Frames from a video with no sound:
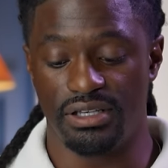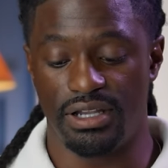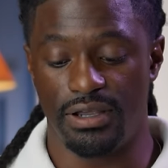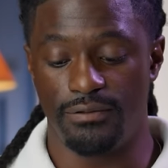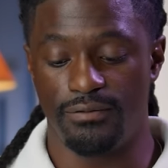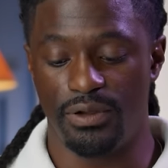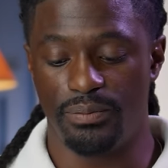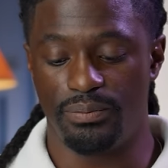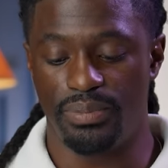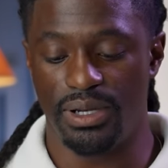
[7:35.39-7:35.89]
They
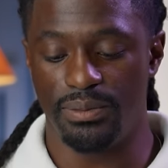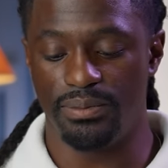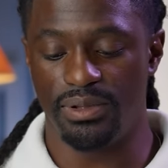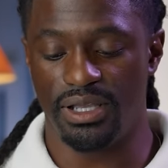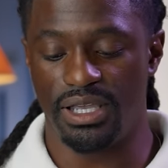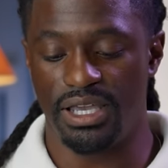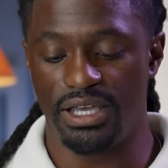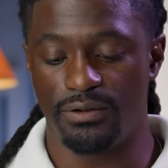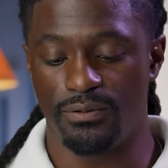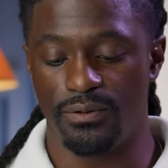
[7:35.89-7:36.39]
went
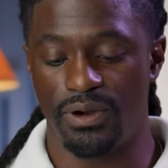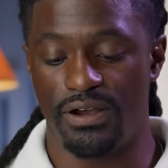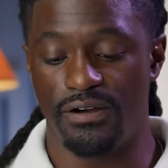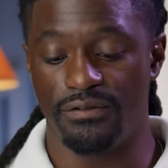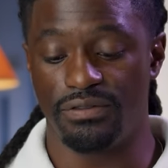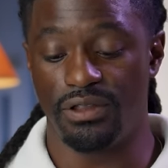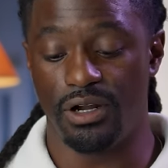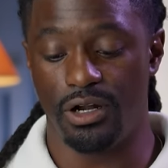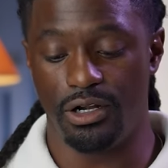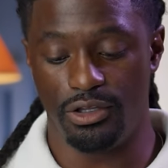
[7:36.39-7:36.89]
public at around
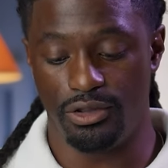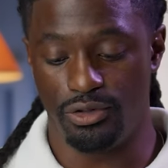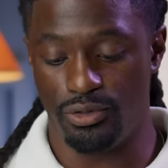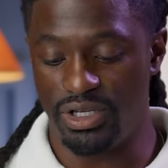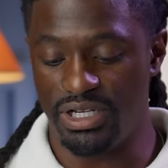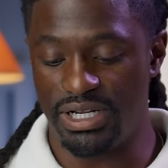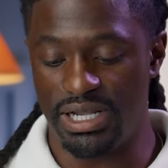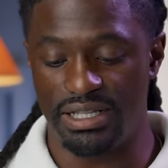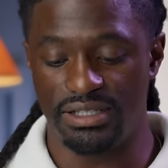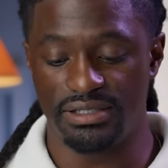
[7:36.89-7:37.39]

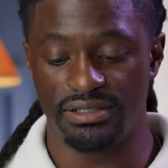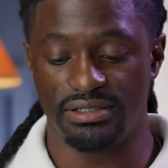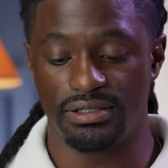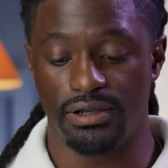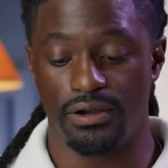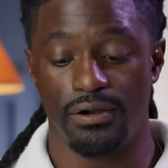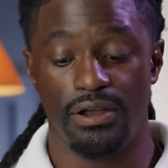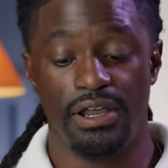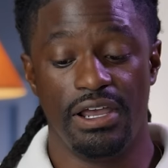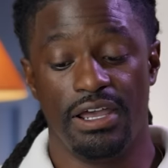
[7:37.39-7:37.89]
$33.
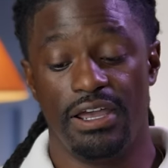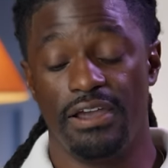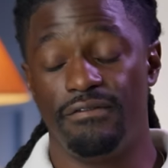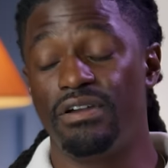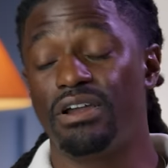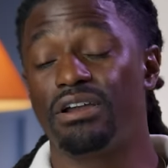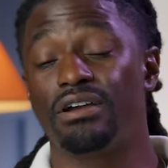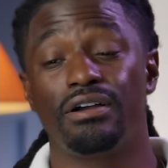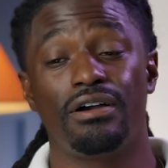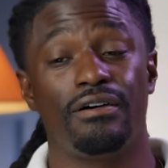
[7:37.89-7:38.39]
So if
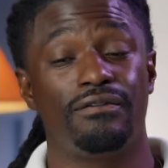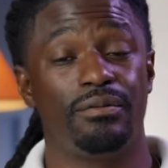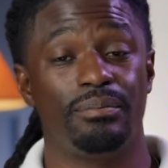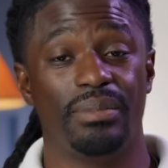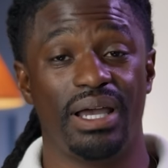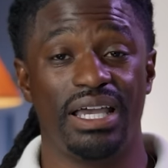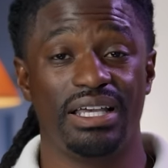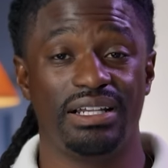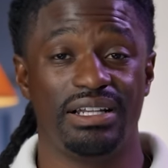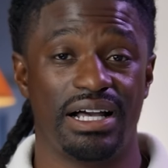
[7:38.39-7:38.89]
it could go from
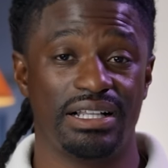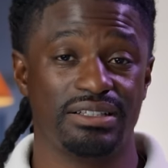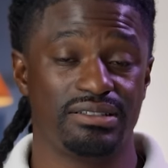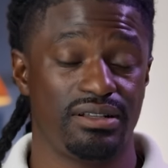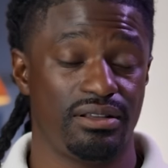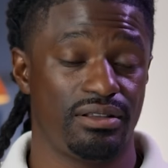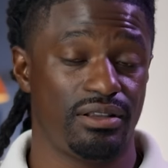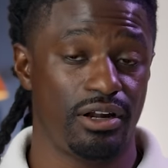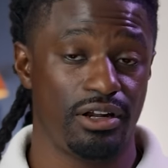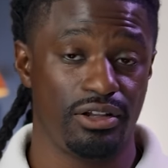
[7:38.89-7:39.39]
$8 to